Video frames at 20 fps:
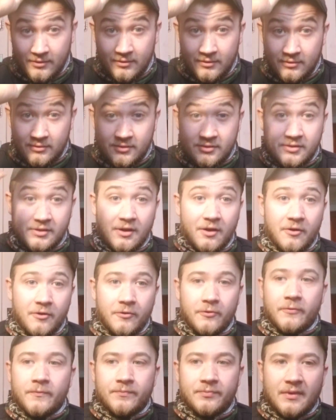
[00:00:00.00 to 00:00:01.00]

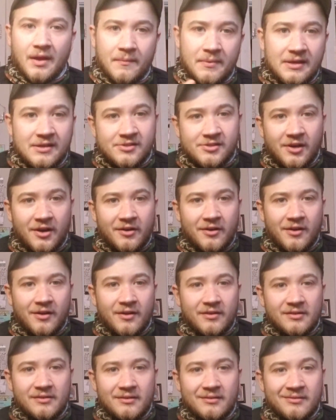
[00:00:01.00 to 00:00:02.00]
So I'm going to start
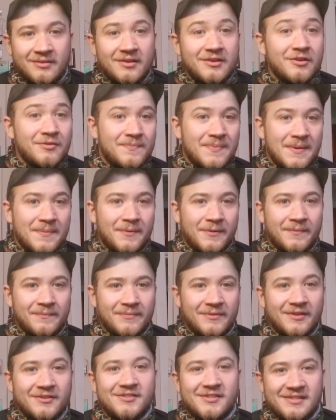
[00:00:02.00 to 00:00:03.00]
on the new people.
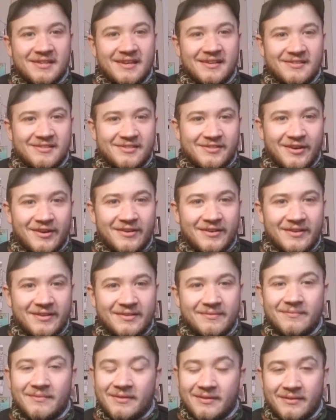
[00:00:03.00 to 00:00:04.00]
They're just getting started.